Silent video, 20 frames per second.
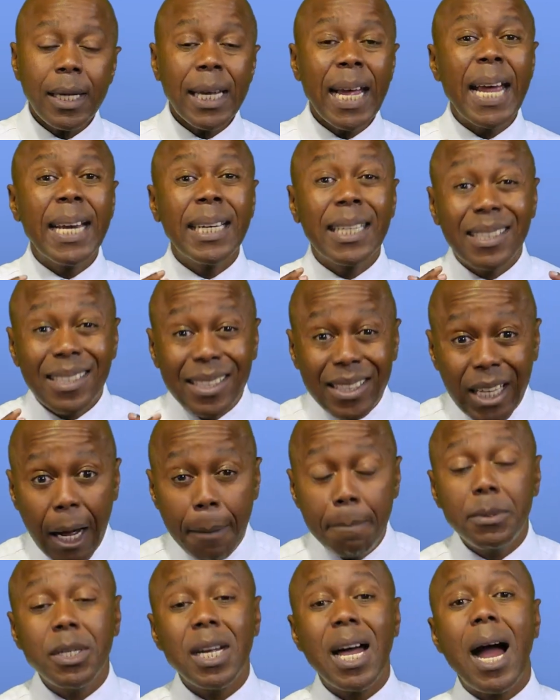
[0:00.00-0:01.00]
and it's
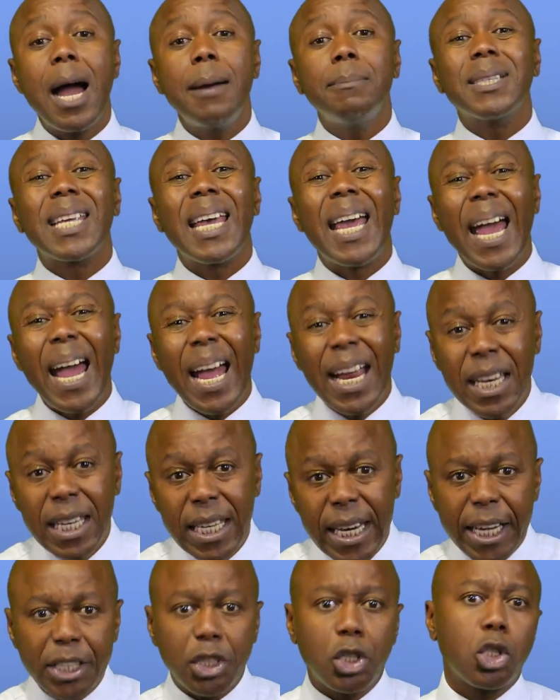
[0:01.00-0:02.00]
sometimes a
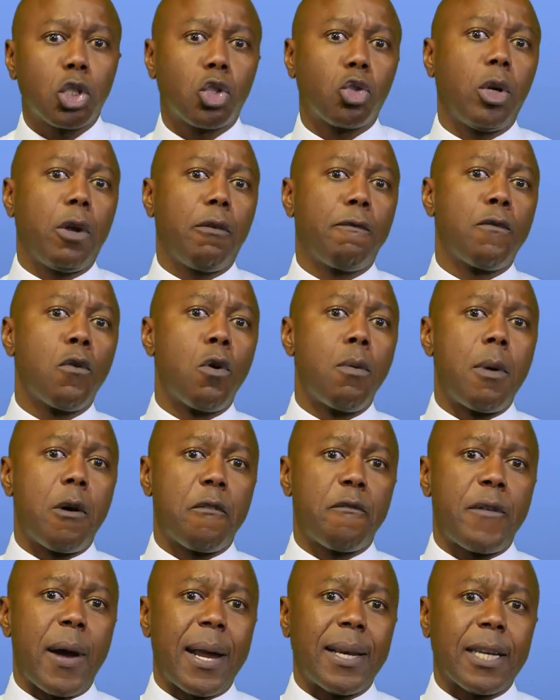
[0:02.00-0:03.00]
necessary form
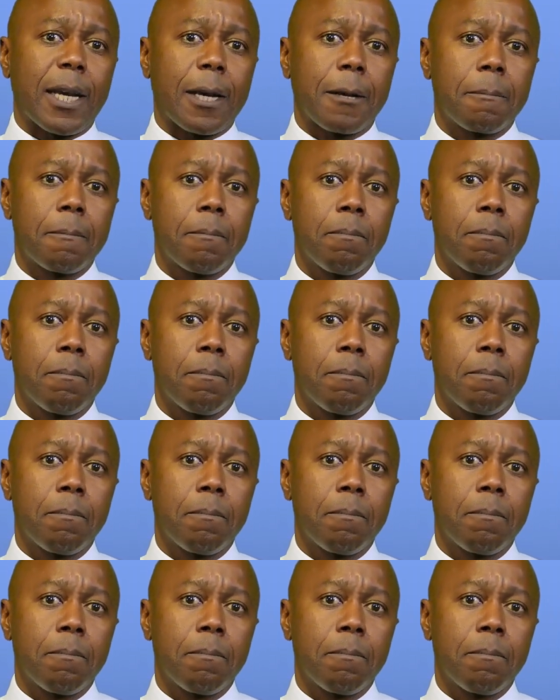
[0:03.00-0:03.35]
of funding.